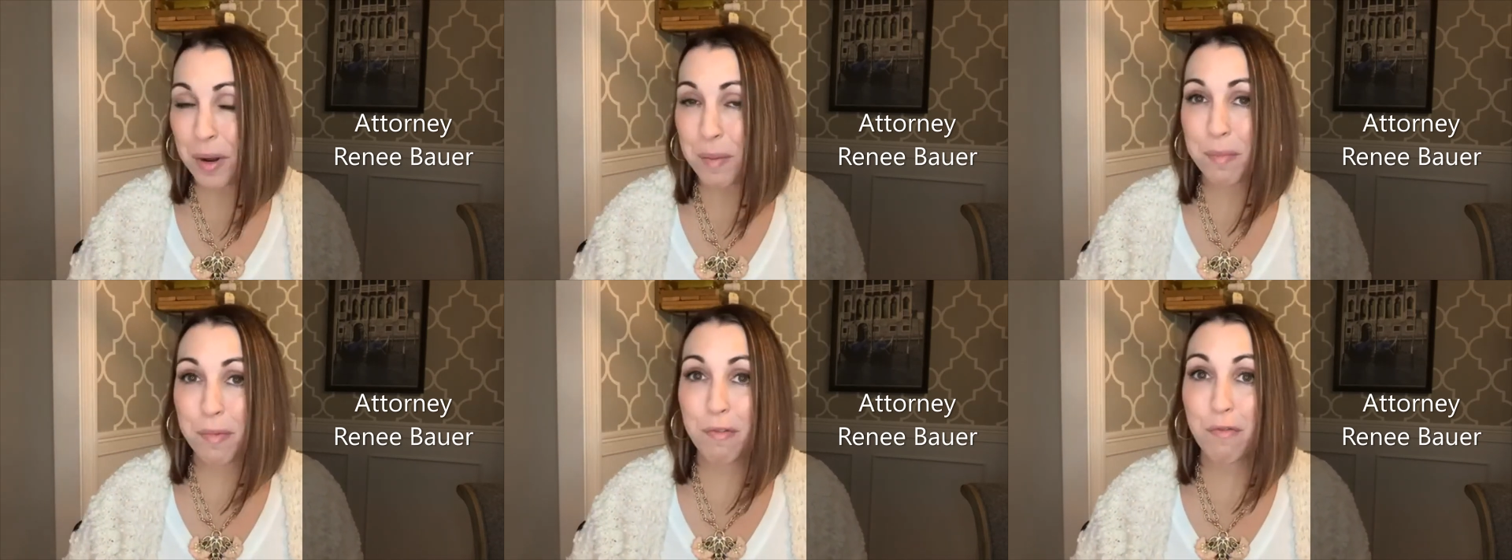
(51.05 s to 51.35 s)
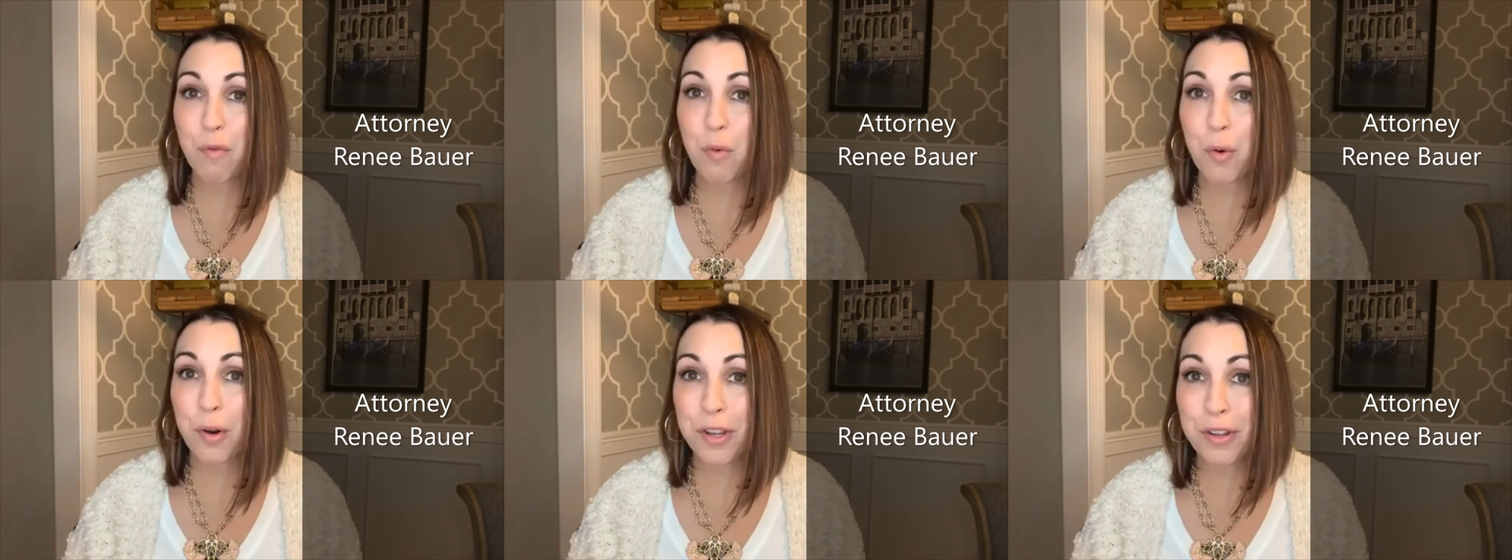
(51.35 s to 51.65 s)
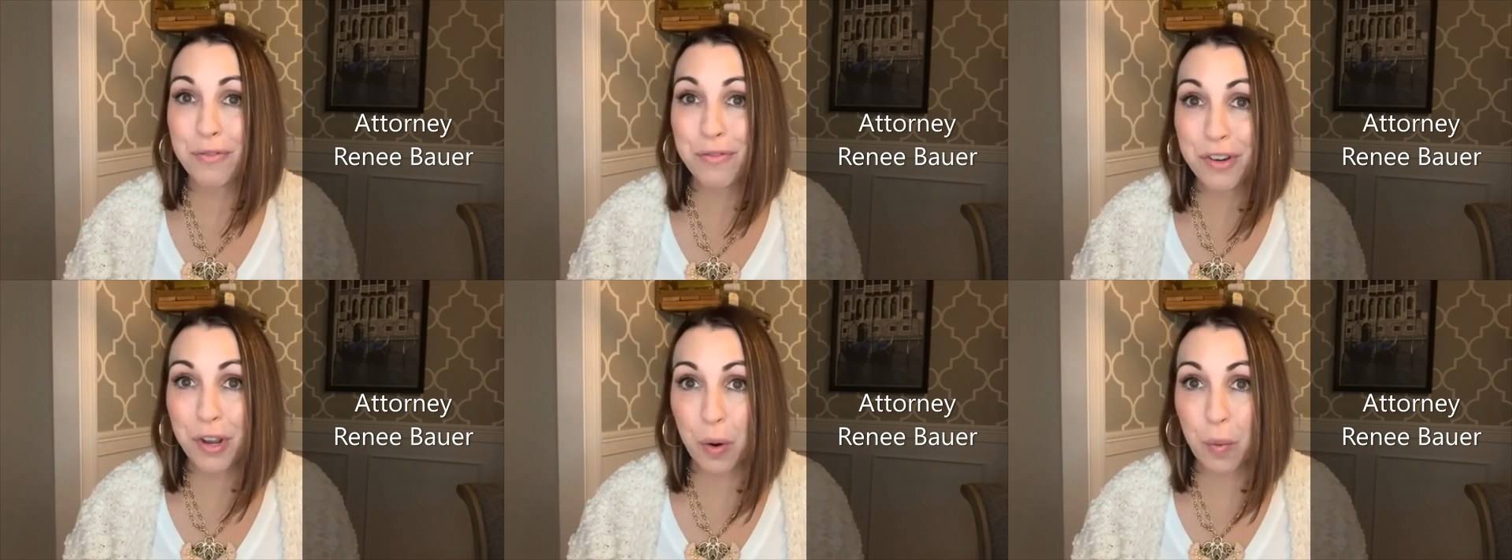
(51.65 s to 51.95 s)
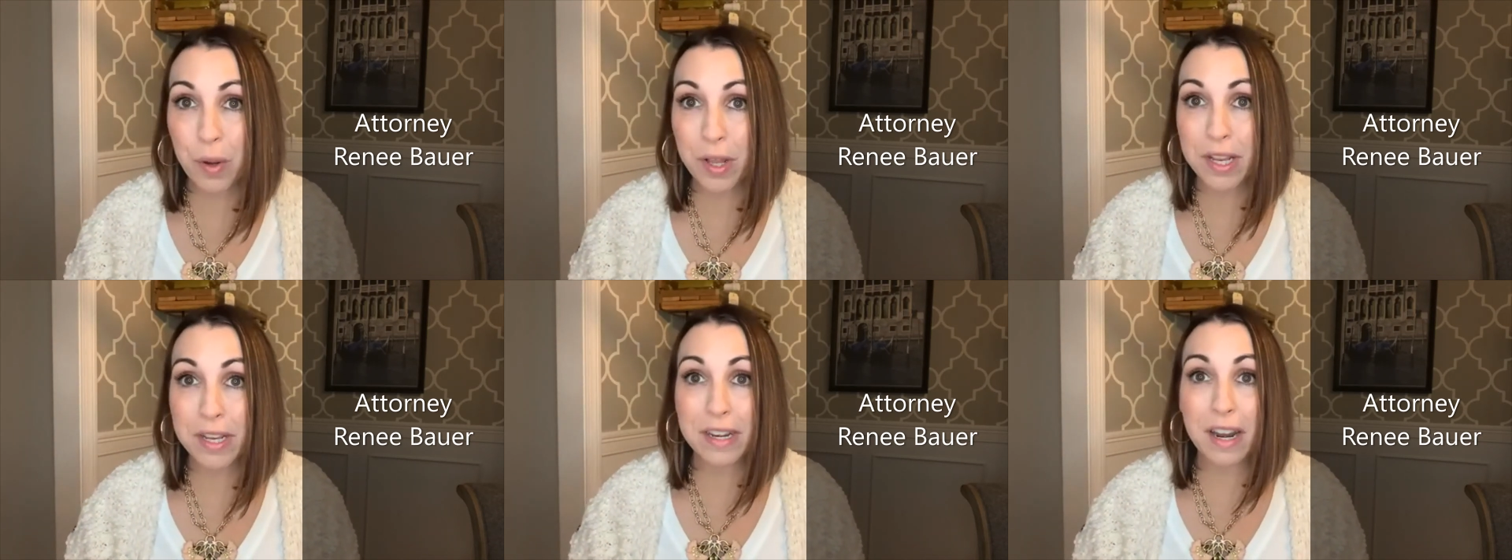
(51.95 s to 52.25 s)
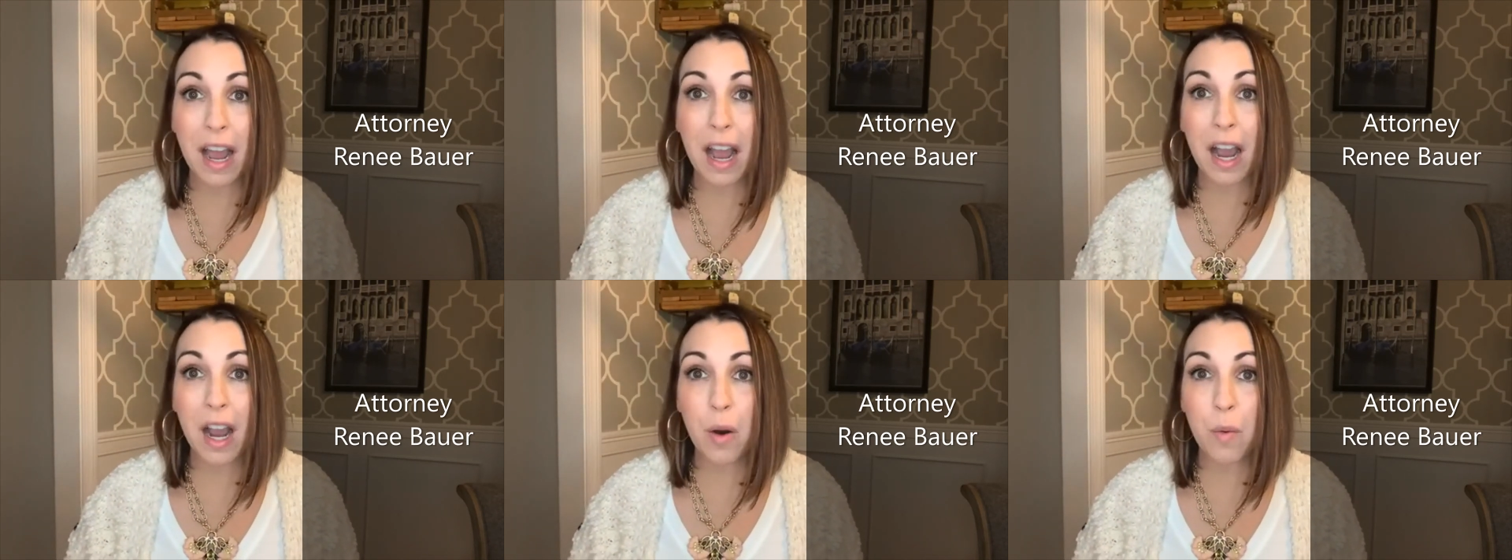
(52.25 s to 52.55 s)
and before you know it,
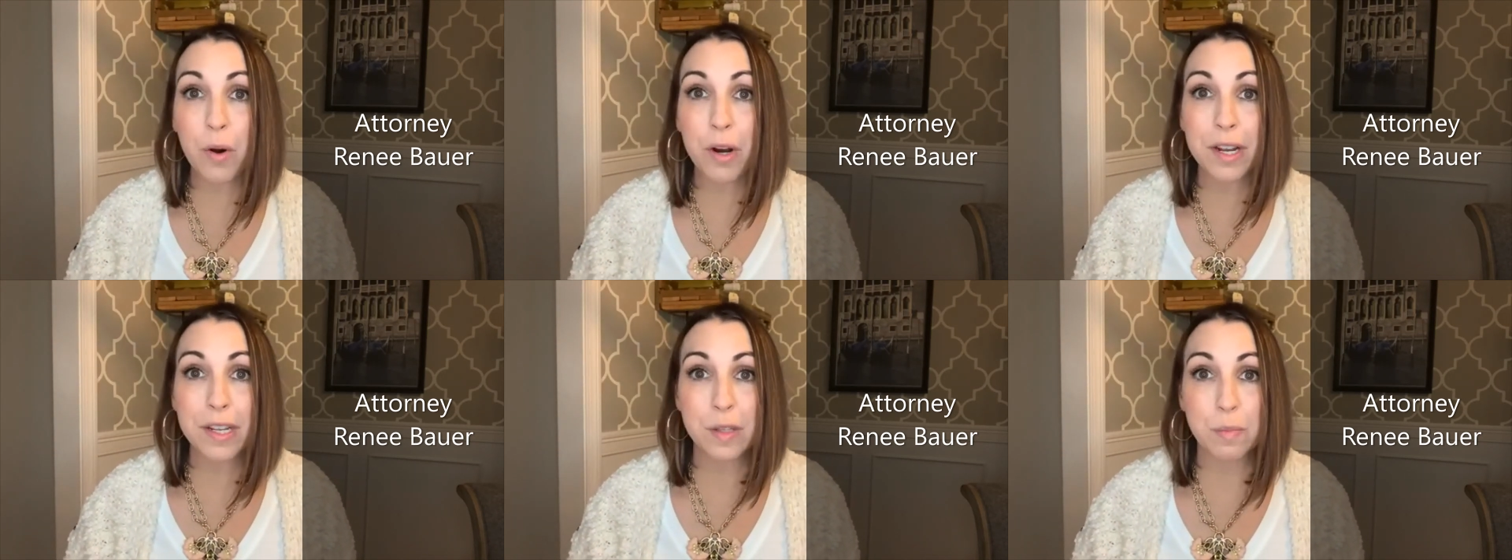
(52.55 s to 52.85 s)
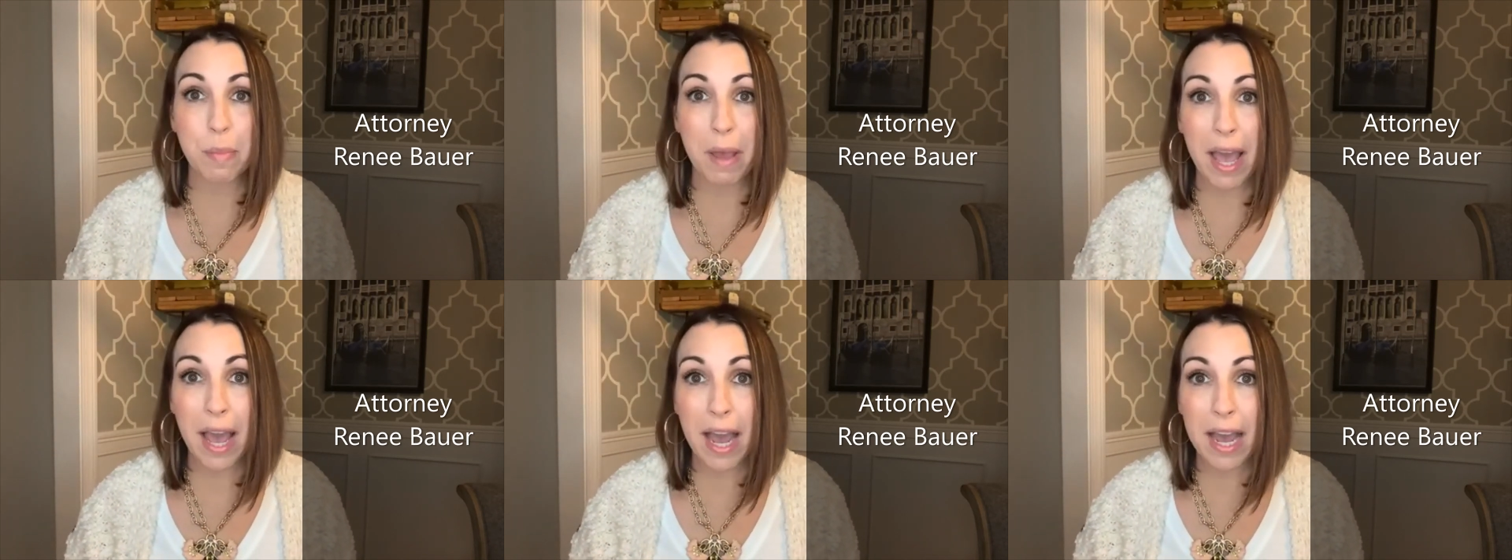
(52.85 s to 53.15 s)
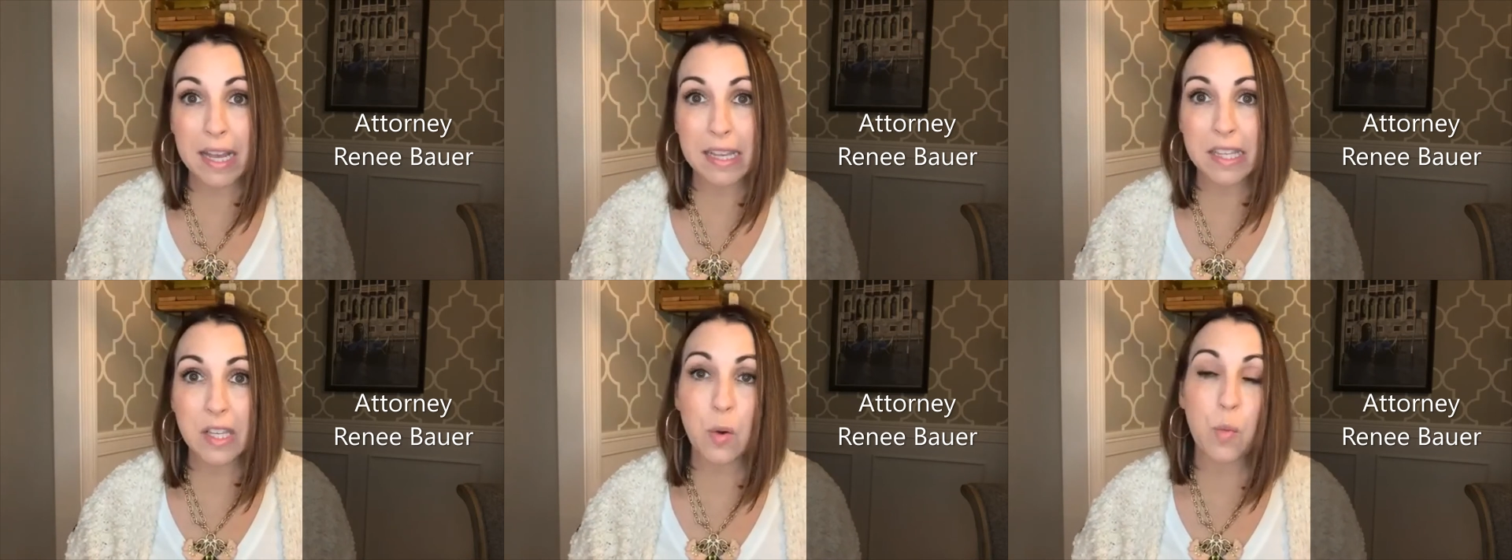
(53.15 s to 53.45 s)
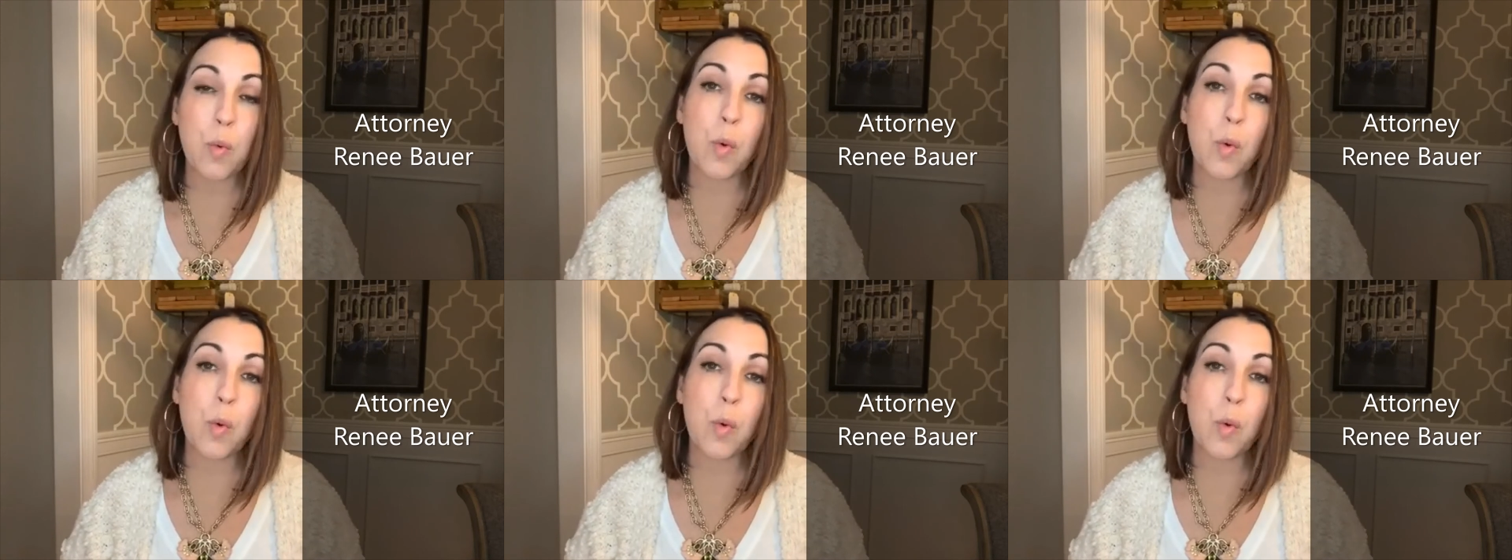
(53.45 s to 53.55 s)
an hour has passed.